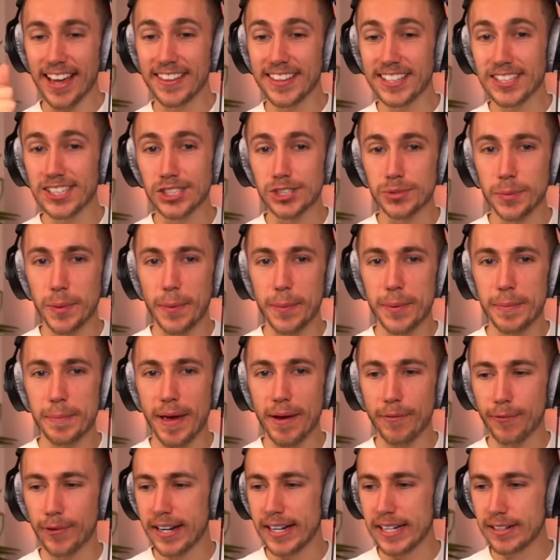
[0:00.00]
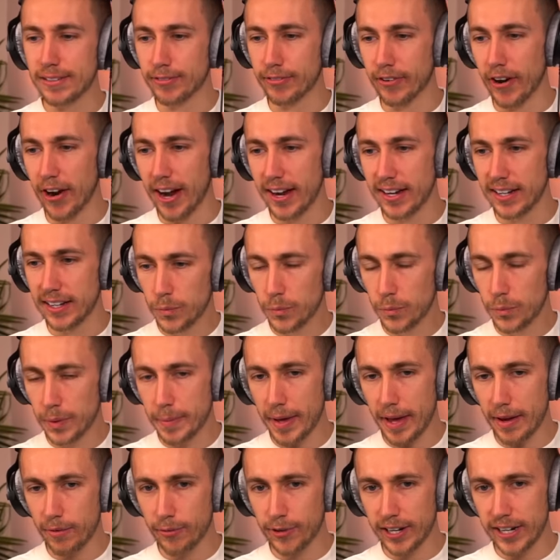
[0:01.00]
Yeah, this is where we met Reeve, right? We
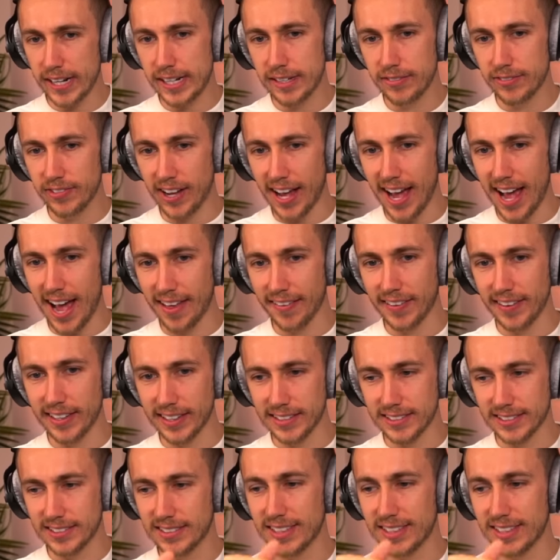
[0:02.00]
met Reeve at this.